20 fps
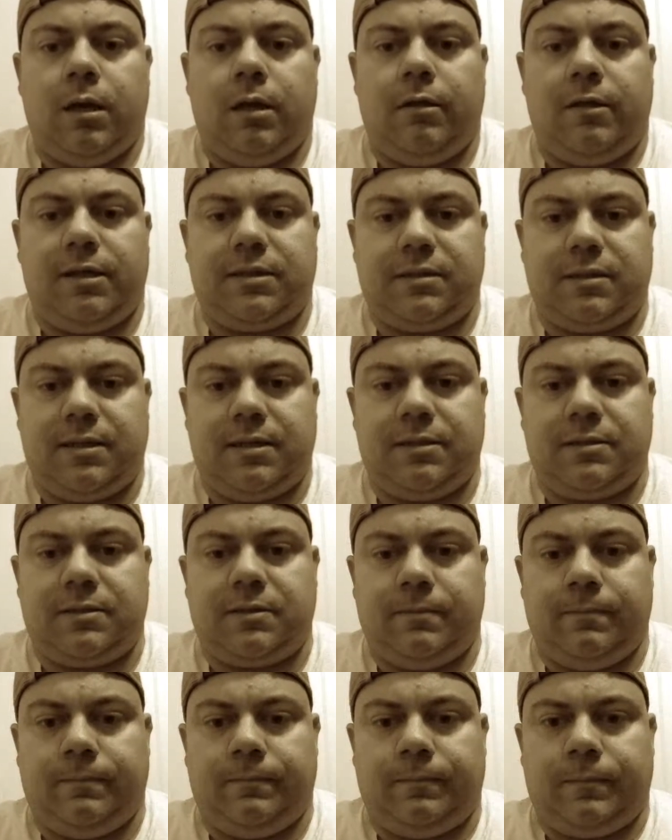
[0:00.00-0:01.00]
This
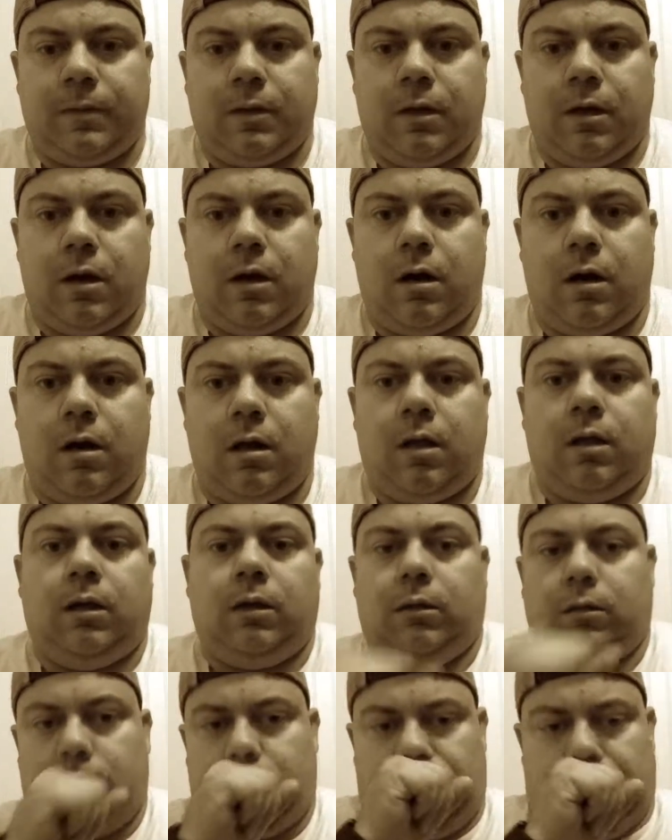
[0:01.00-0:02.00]
is,
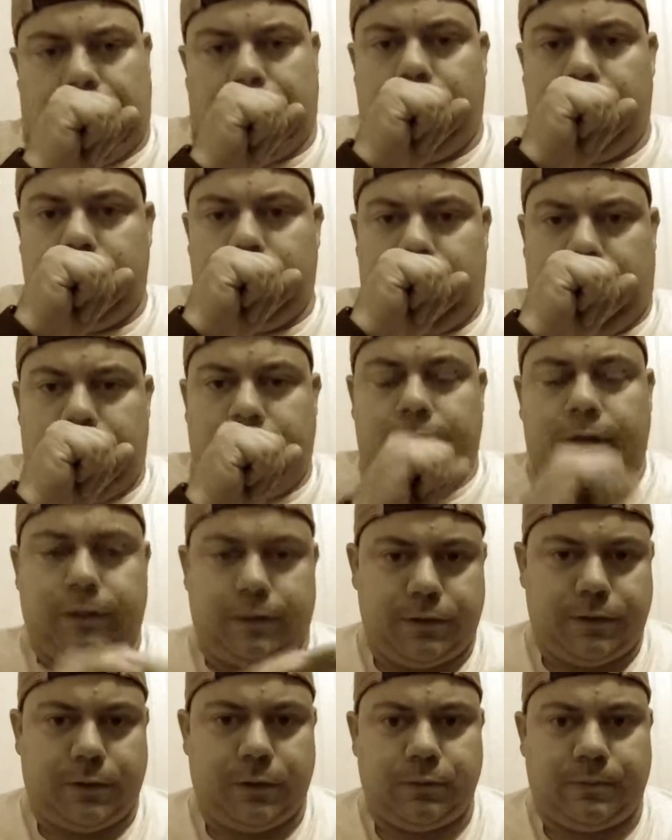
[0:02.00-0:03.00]

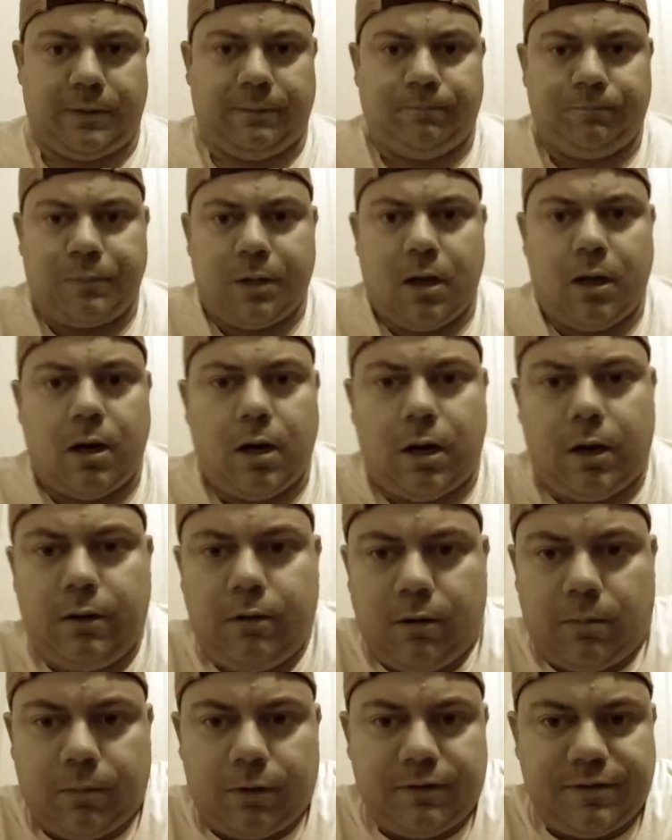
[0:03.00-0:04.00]
a
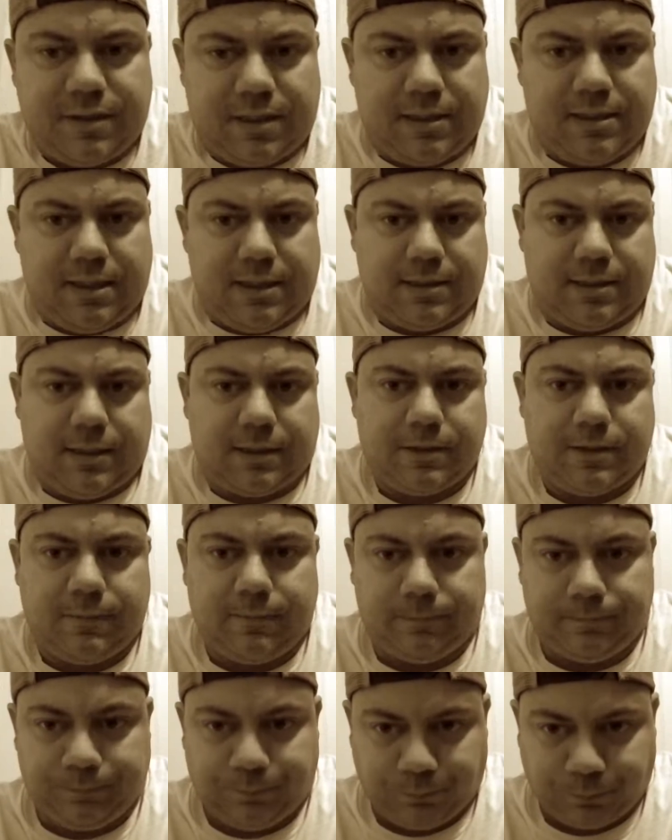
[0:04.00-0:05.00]
number of statistics
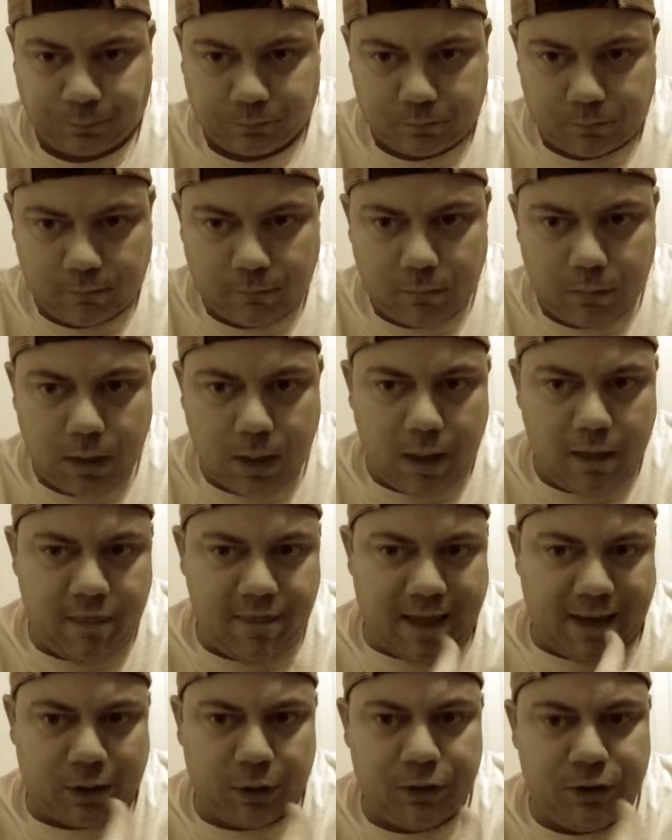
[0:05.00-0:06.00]

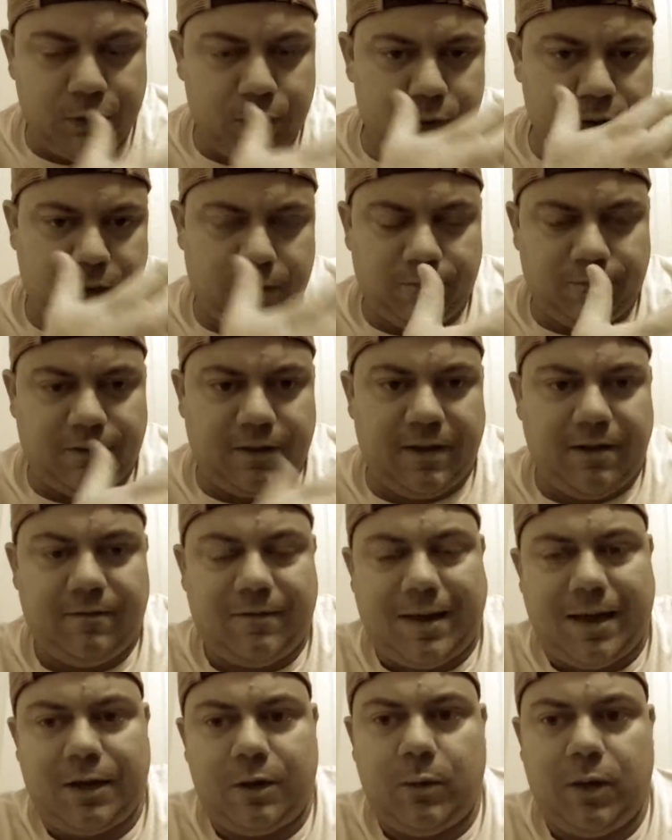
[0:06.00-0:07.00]
that are used for the
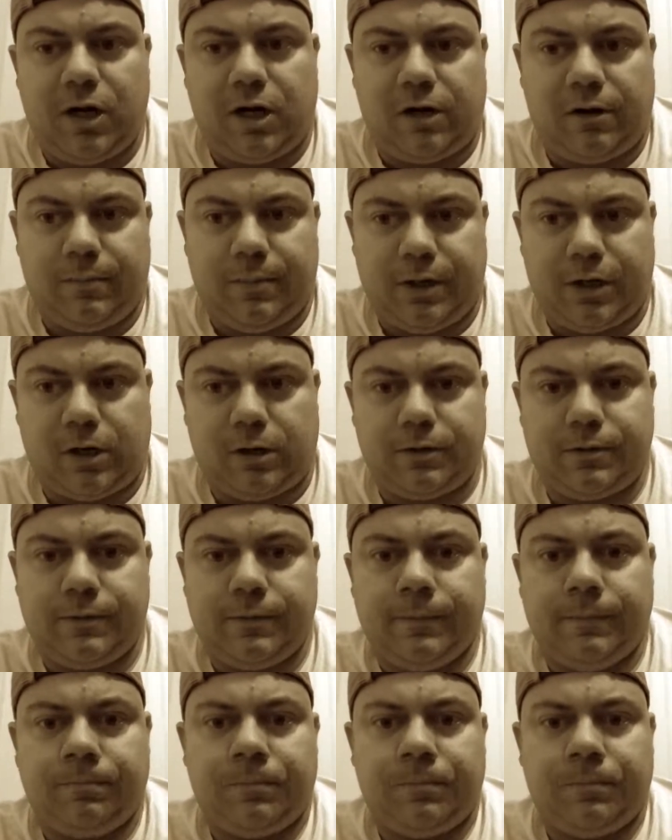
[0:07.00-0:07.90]
evaluation of pitchers.